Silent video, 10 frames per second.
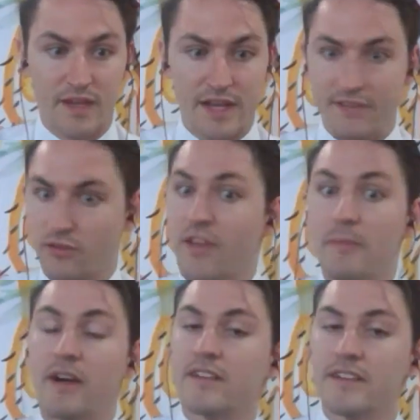it's on their
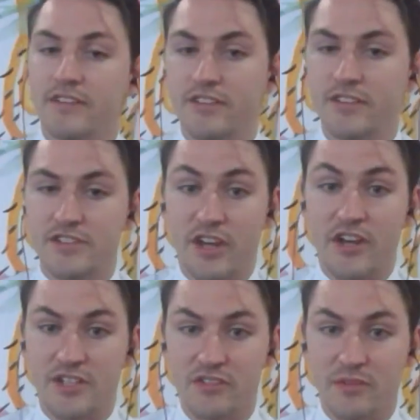bucket list to go
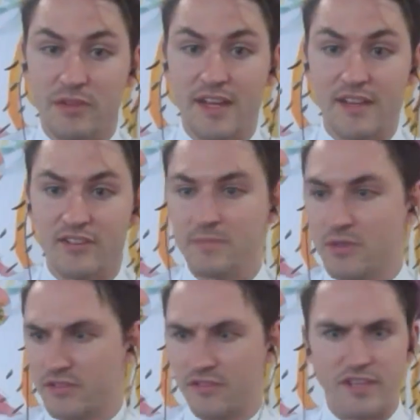to as a place, just
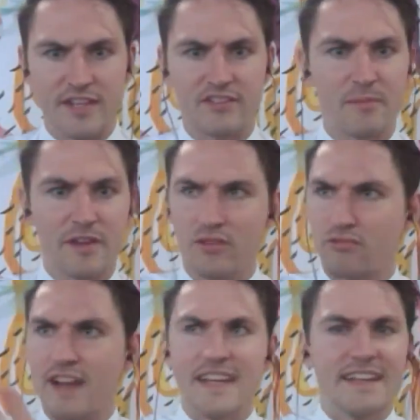because I've seen so many
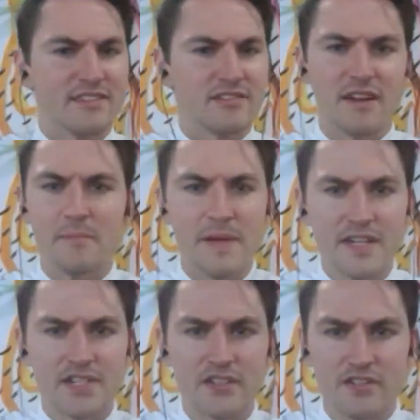great Instagram
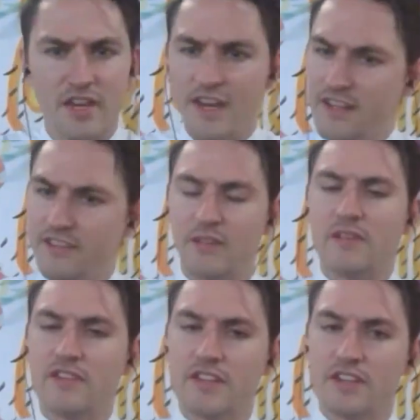pictures and so
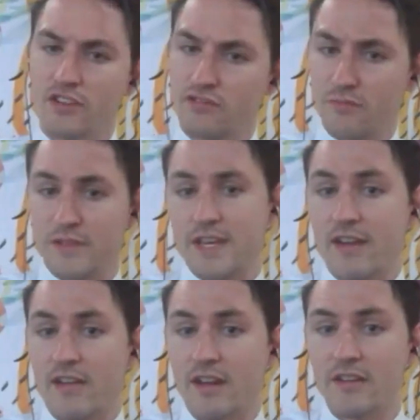many videos from the
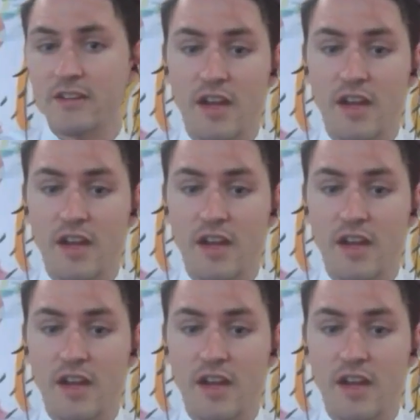area.